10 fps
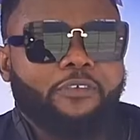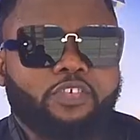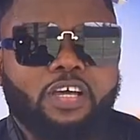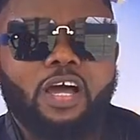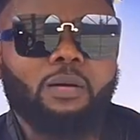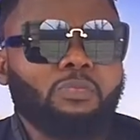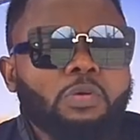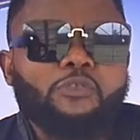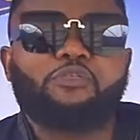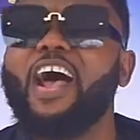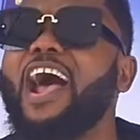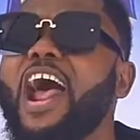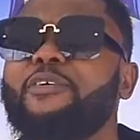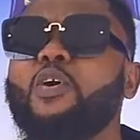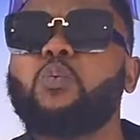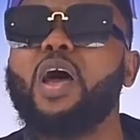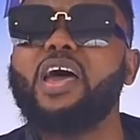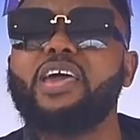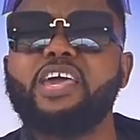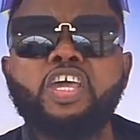The audition was very
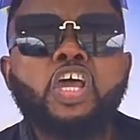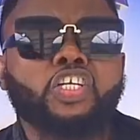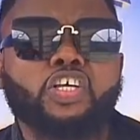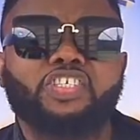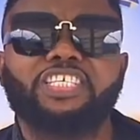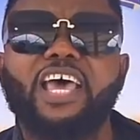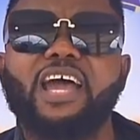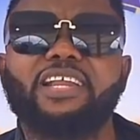nice. Initially, I was